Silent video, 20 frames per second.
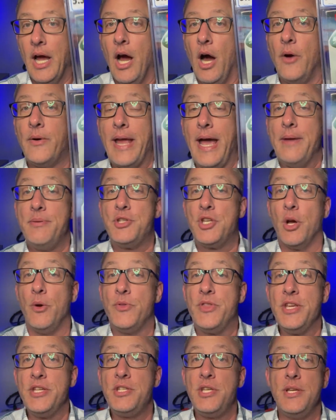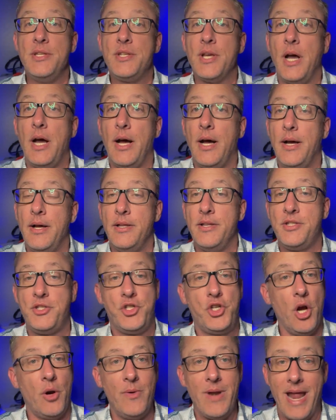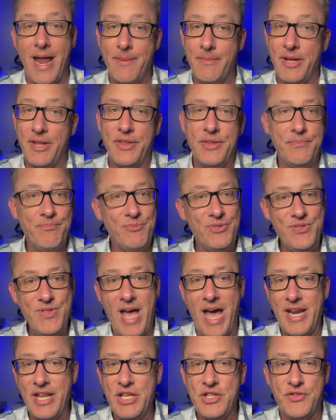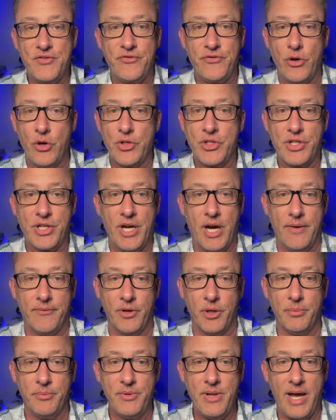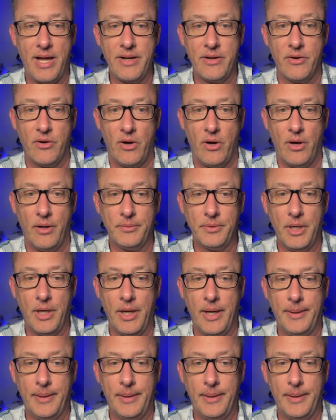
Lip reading: Okay, so this is it's Joe Namath. Not his first cover, not at all.